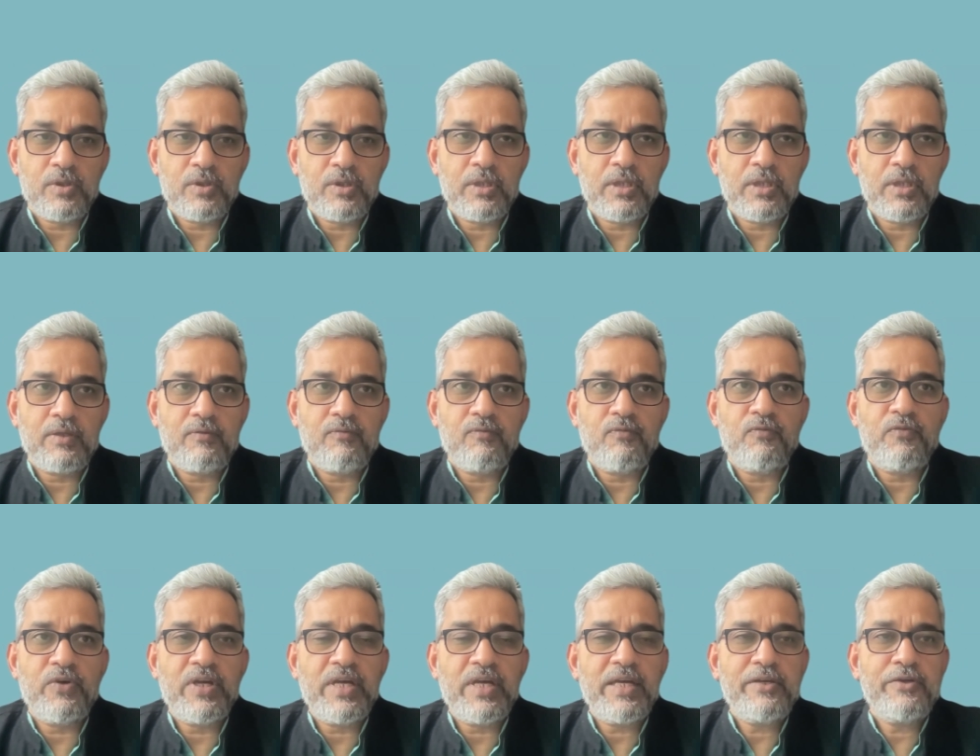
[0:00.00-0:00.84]
the
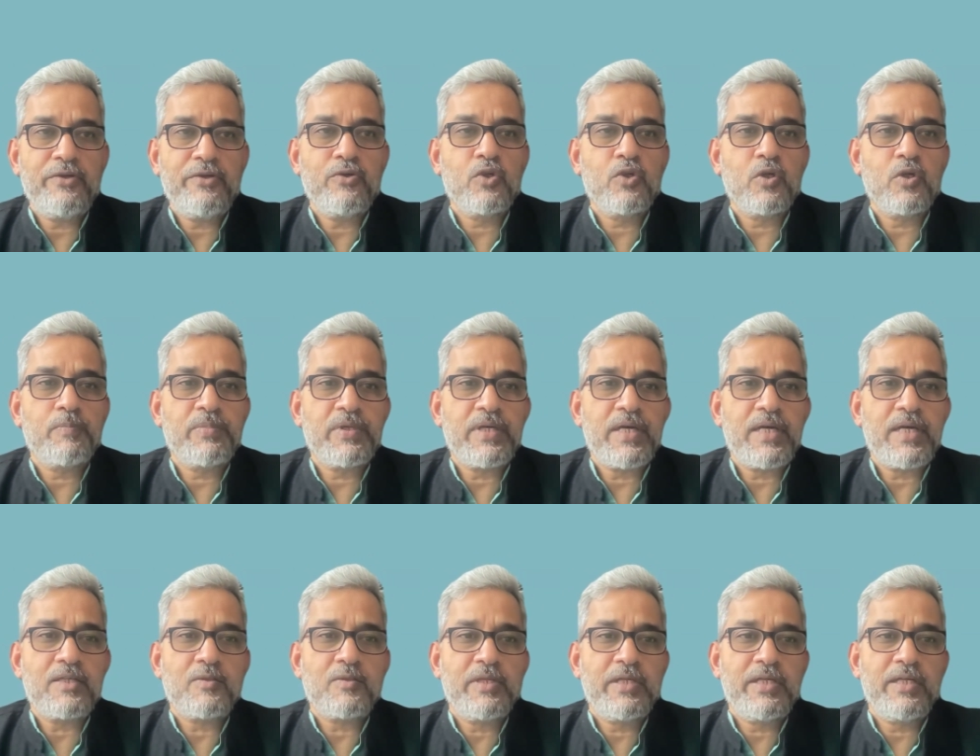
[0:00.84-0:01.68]
way Europe
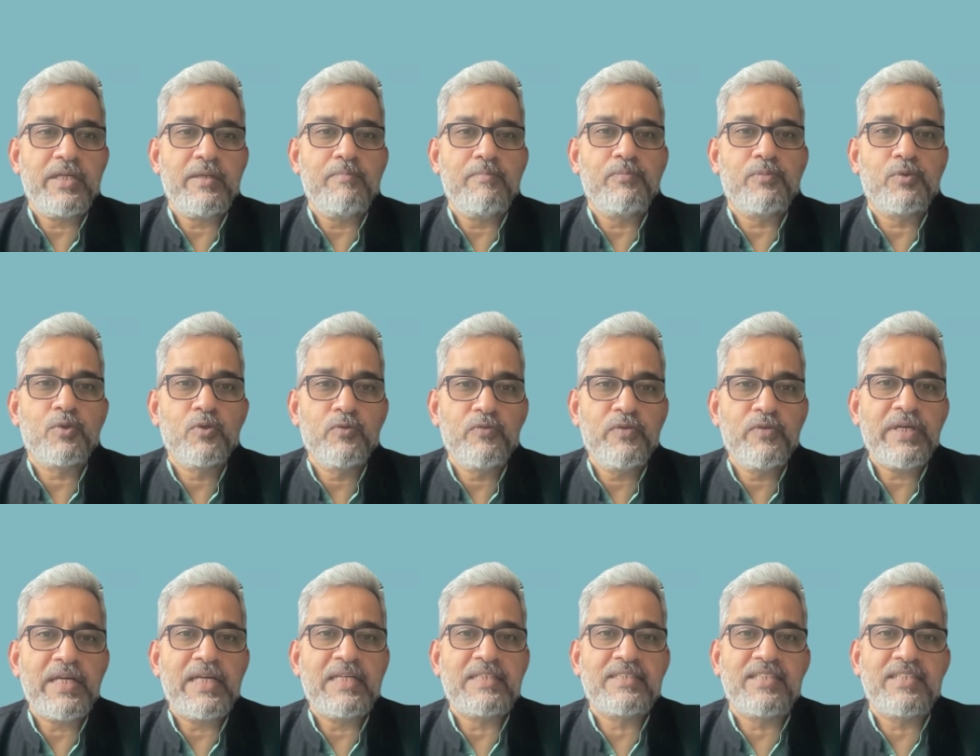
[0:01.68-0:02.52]
has been
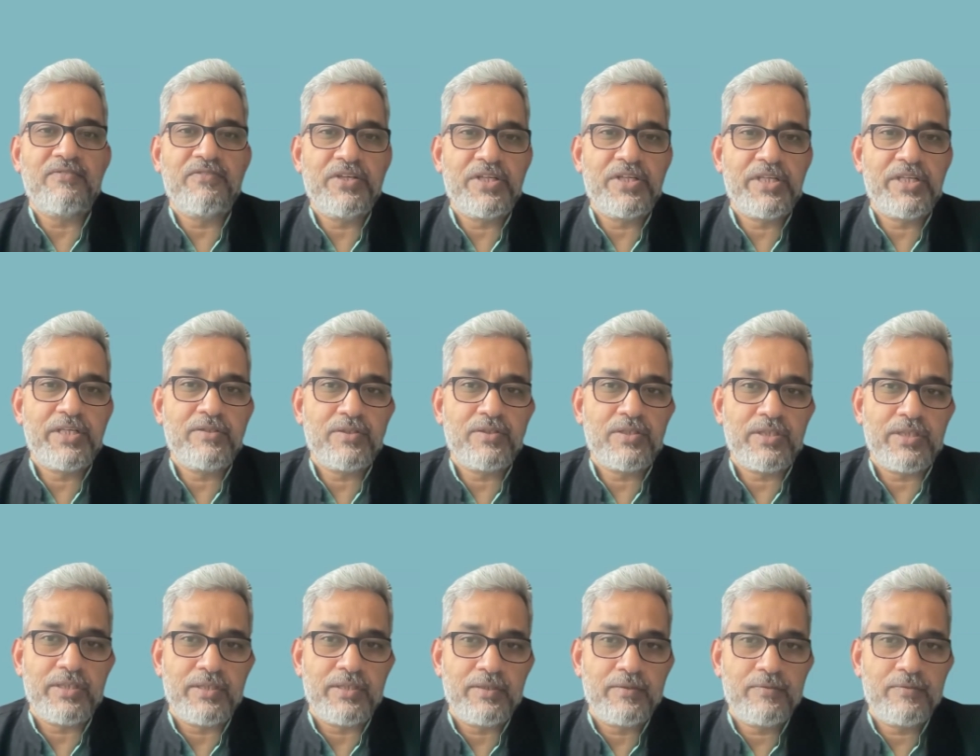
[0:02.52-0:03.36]
improving its
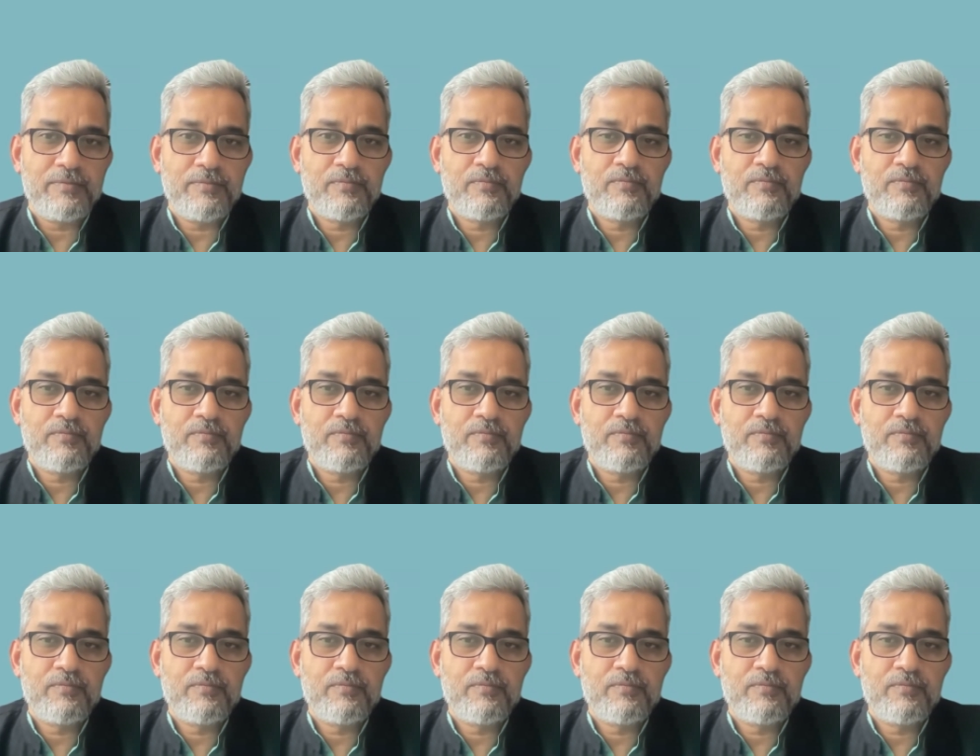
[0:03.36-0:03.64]
efficiency,